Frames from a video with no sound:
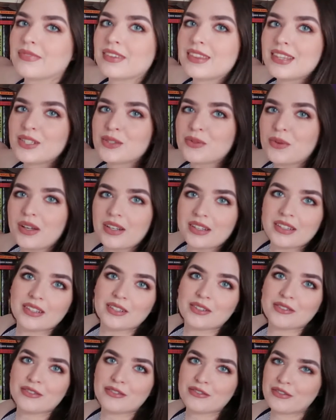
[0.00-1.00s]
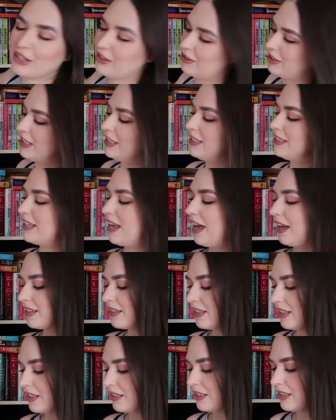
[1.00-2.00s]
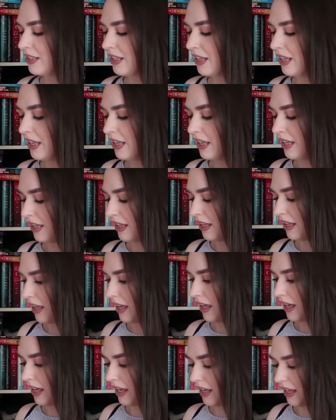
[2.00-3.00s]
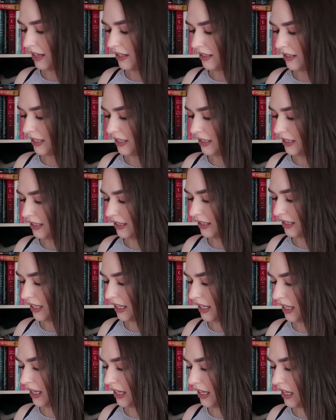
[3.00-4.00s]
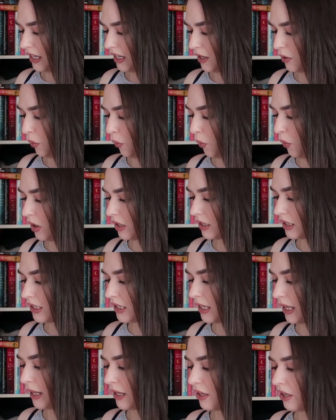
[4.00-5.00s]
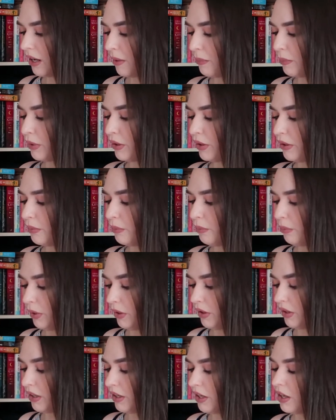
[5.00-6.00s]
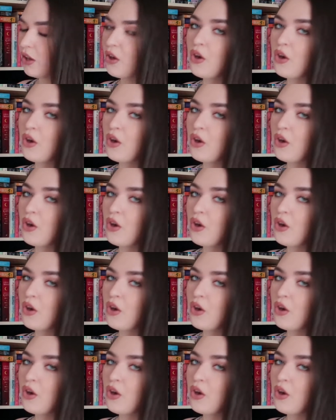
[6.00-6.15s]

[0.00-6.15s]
this one, very easy access. And let's see what number book.